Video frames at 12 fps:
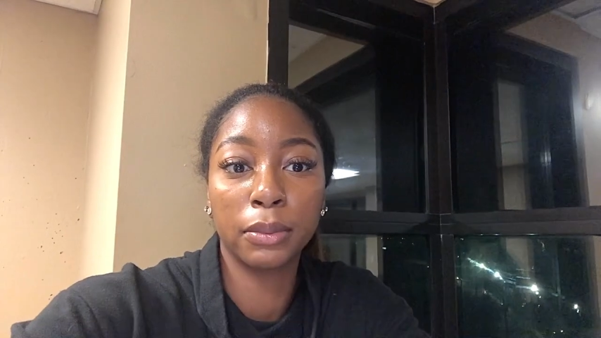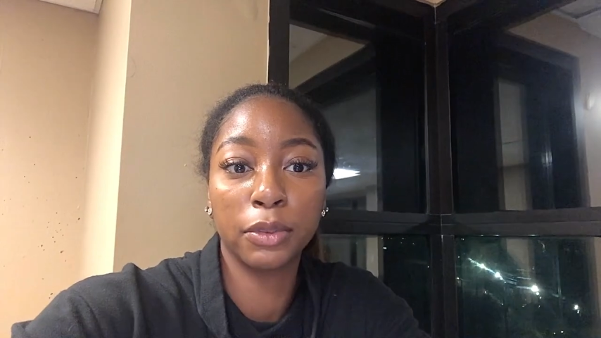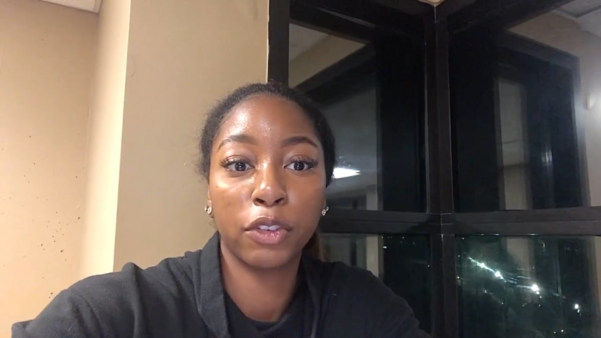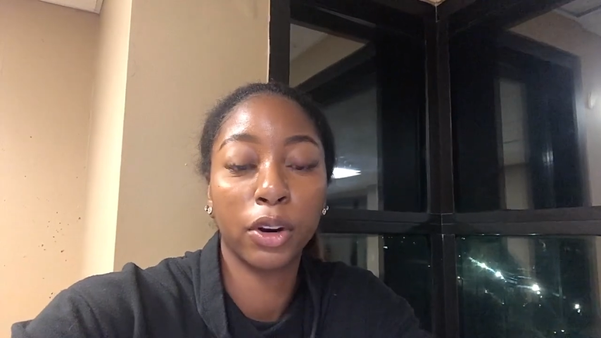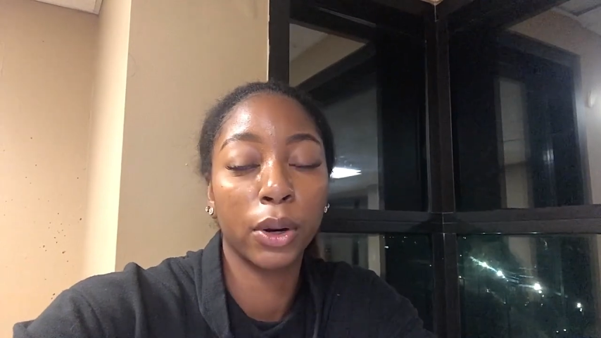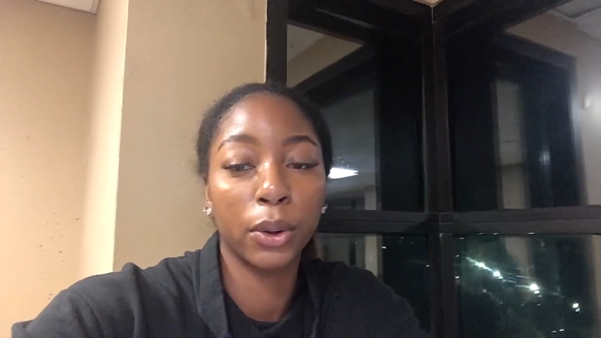
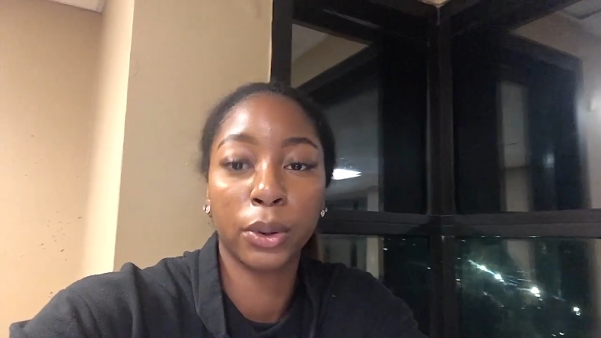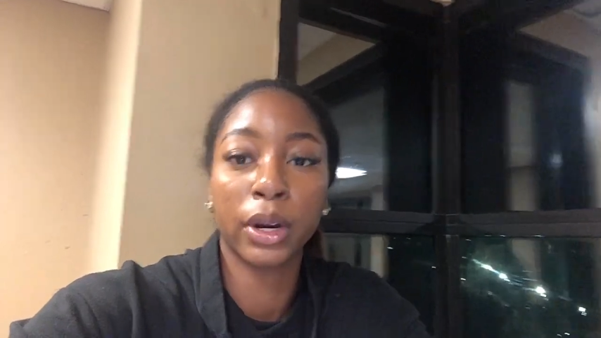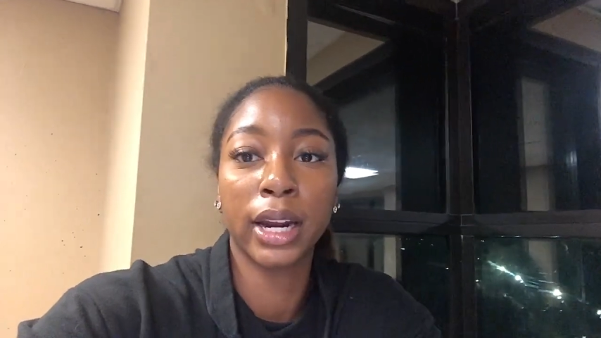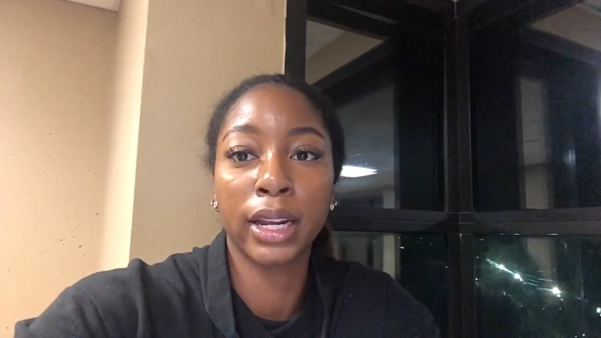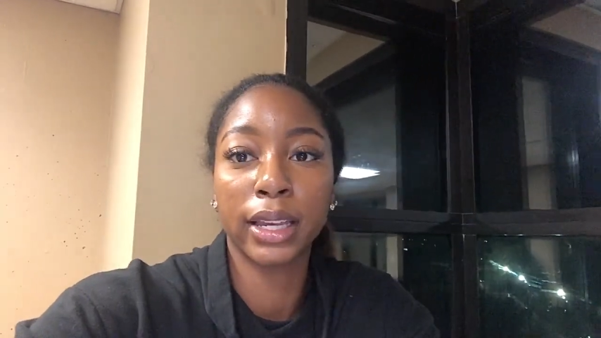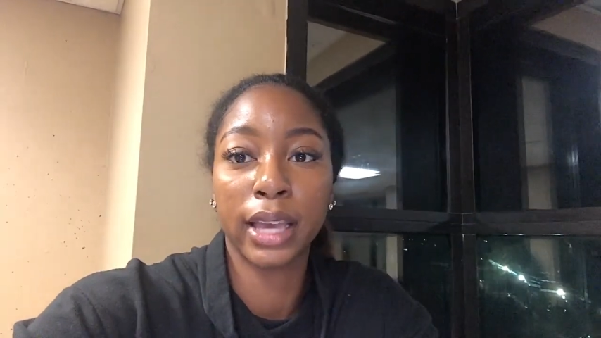for a whole
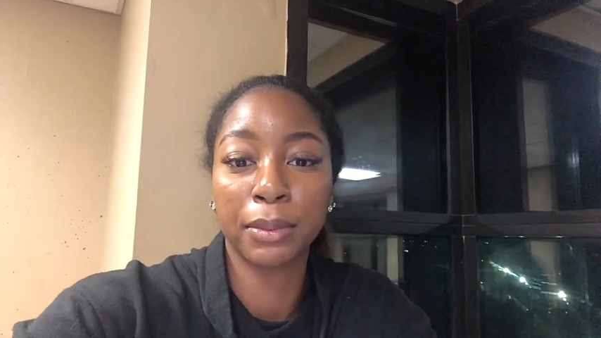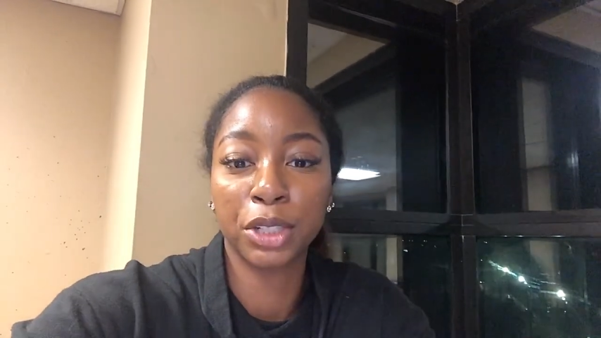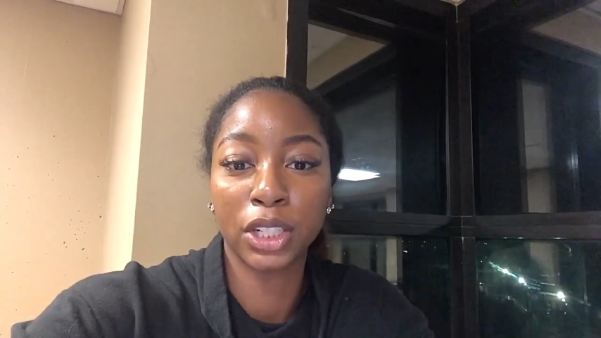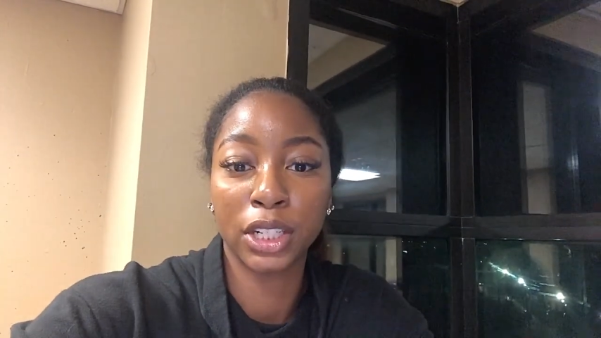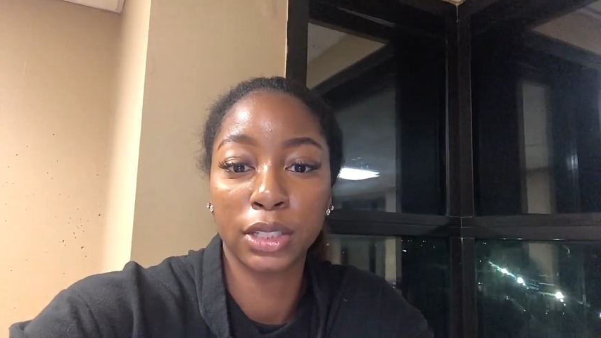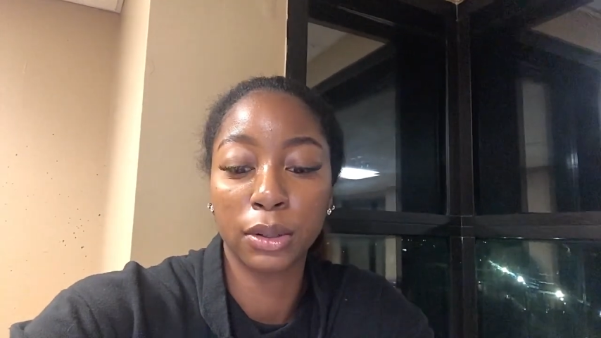grade in
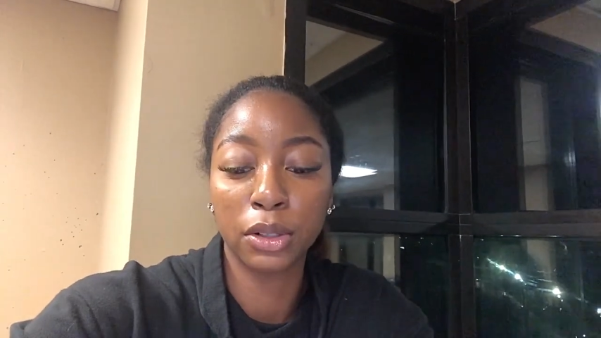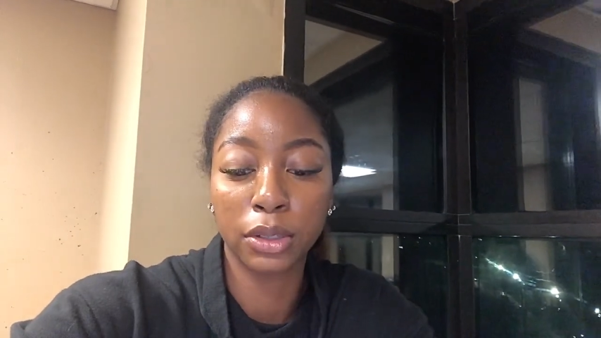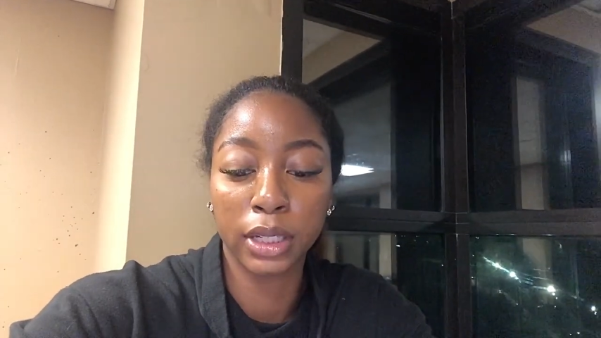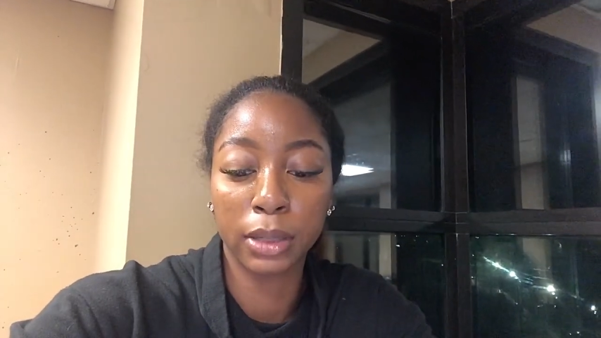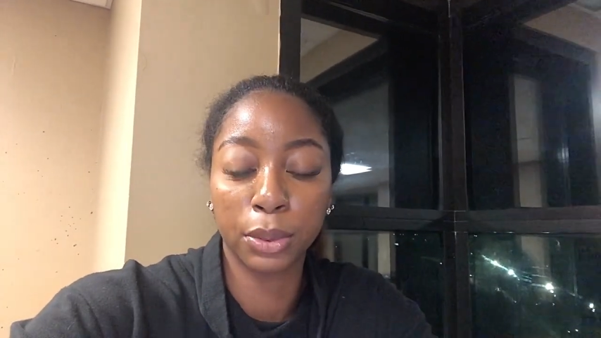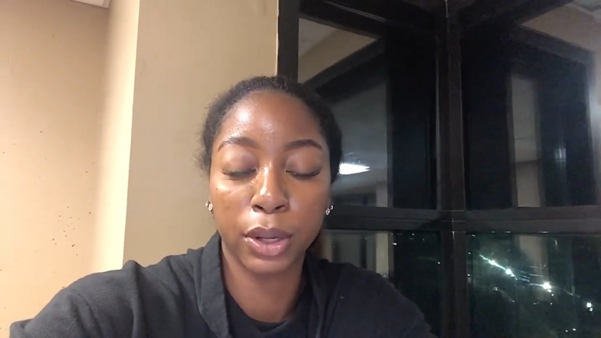chemistry. So it's
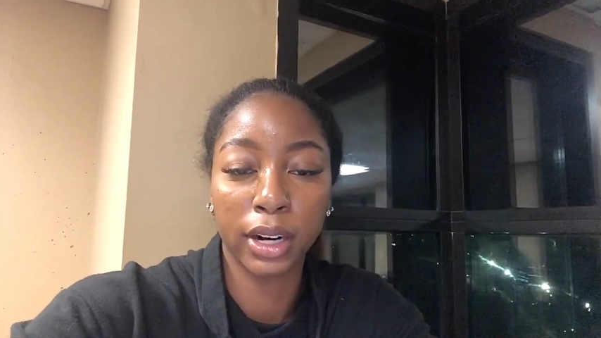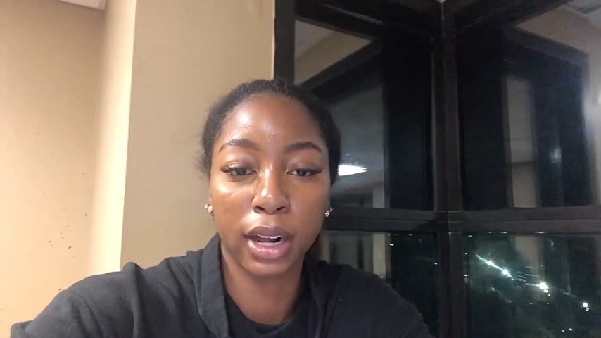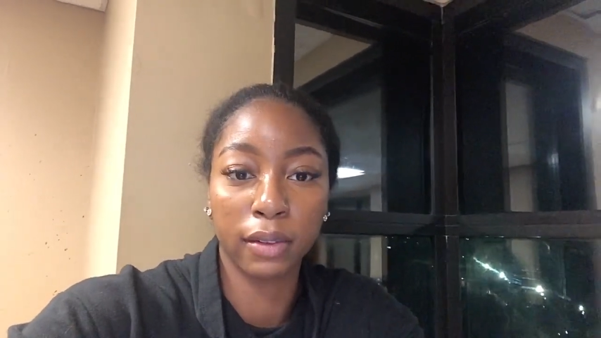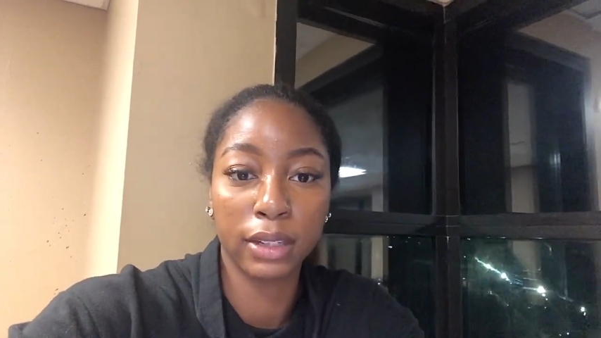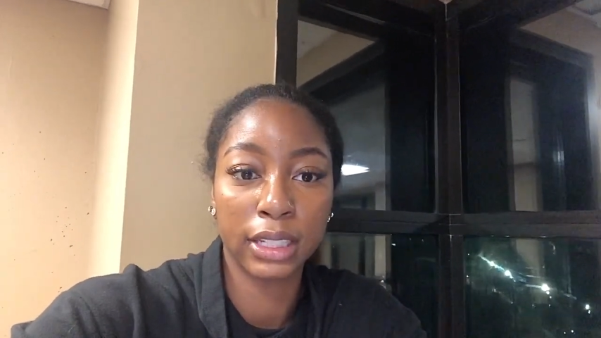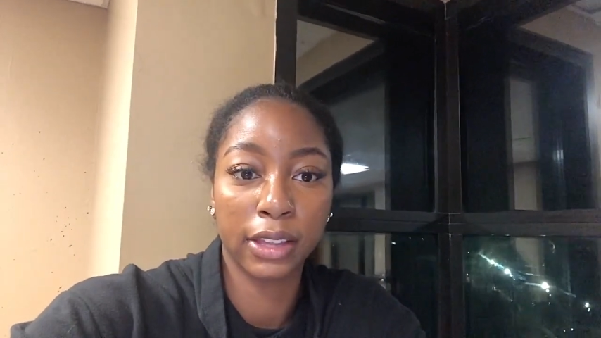really important
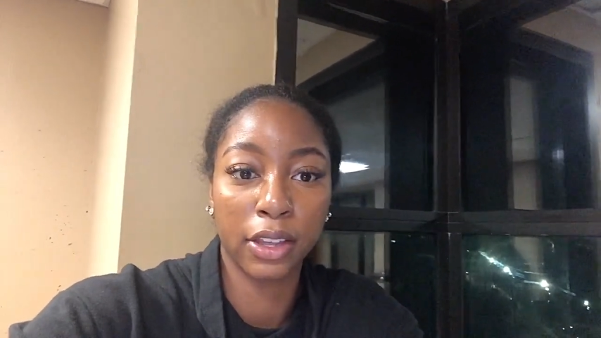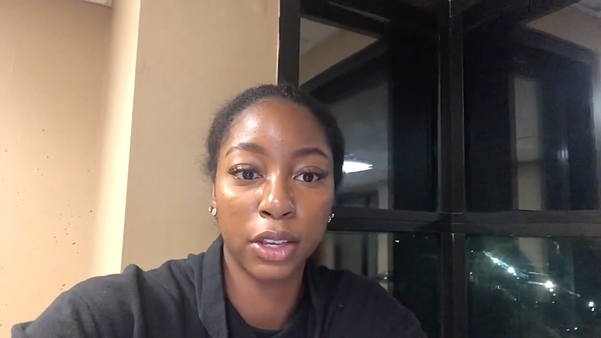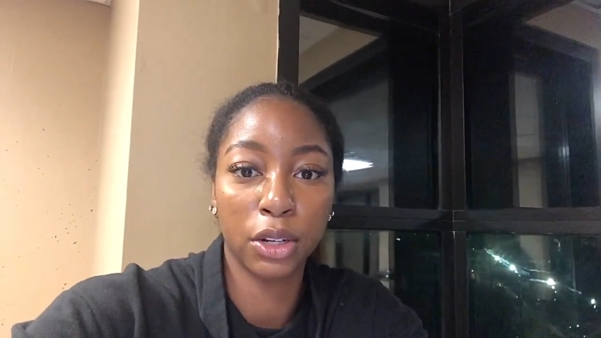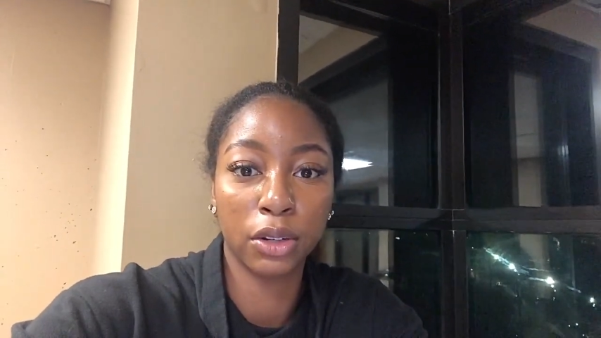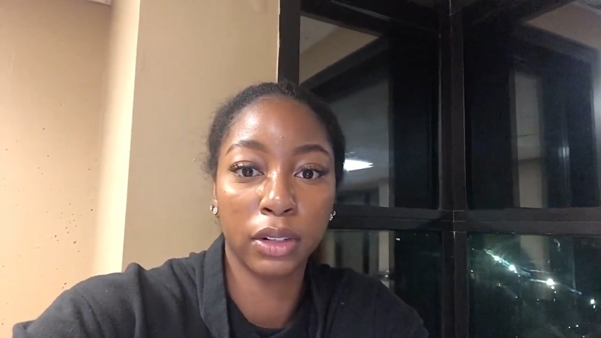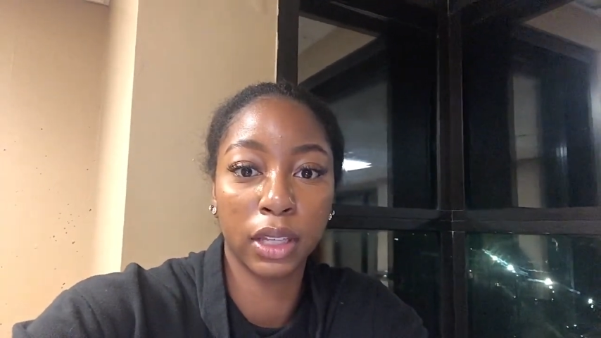obviously that
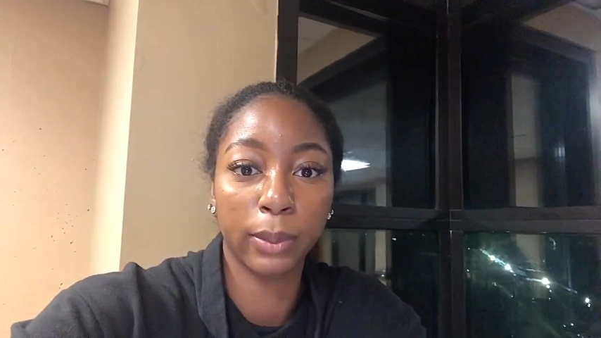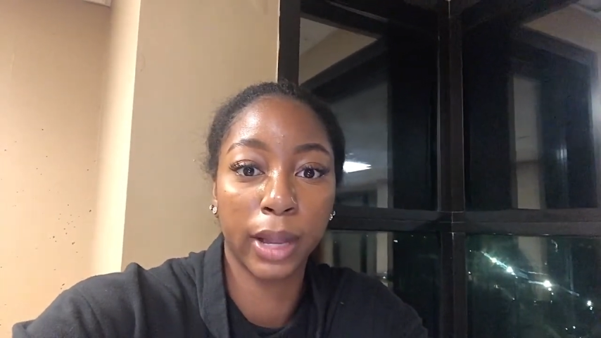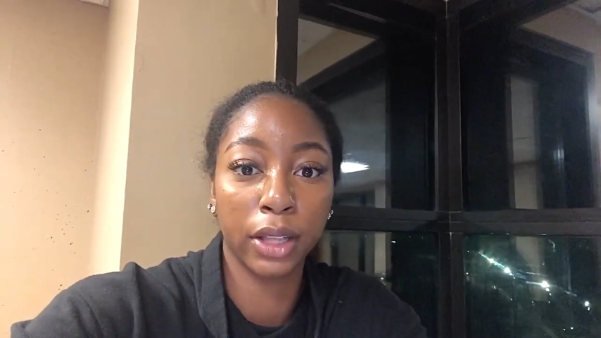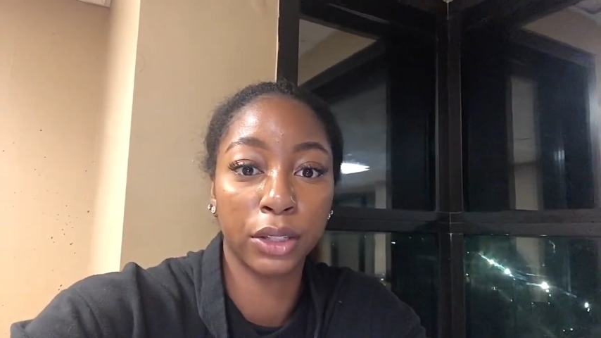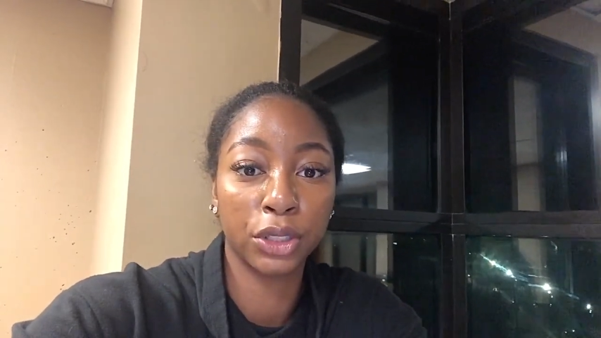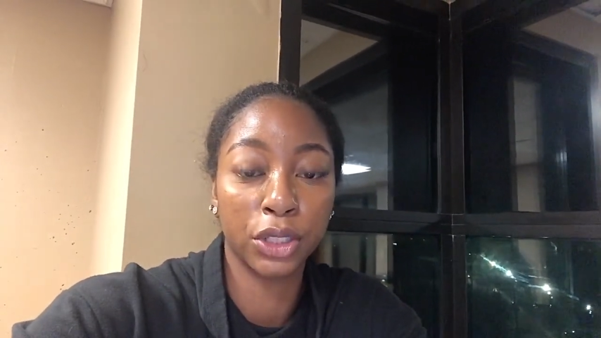you do really
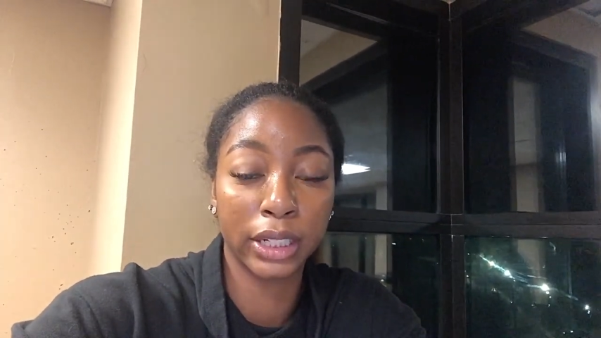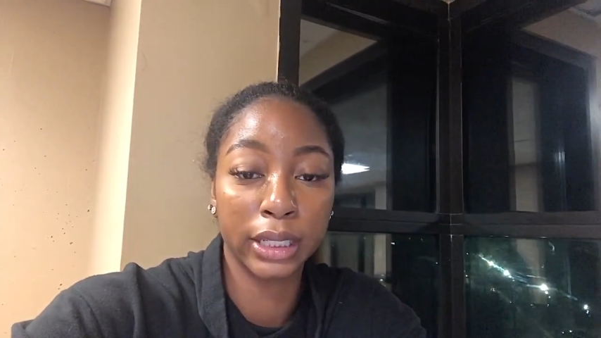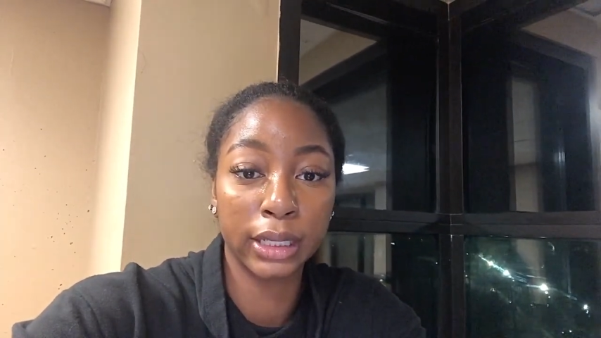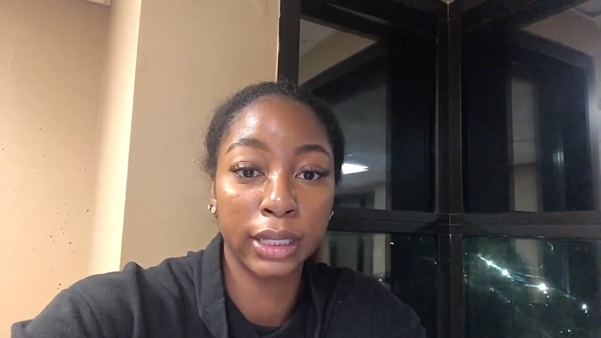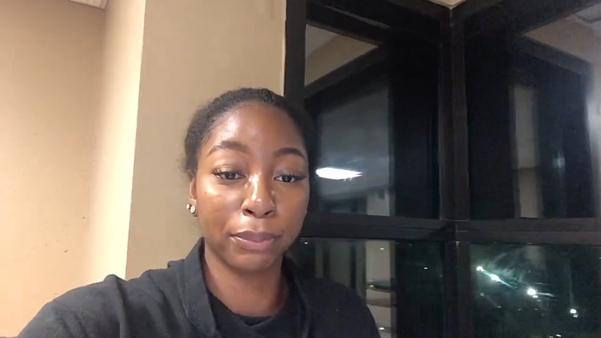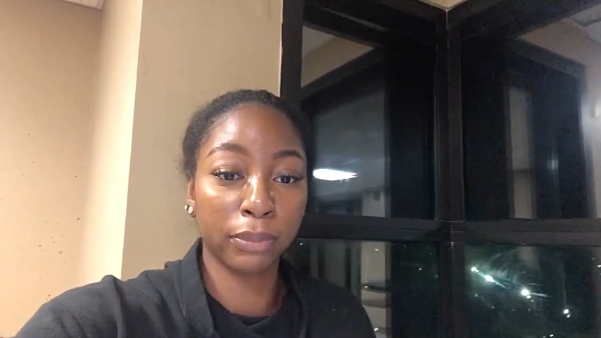well in drill.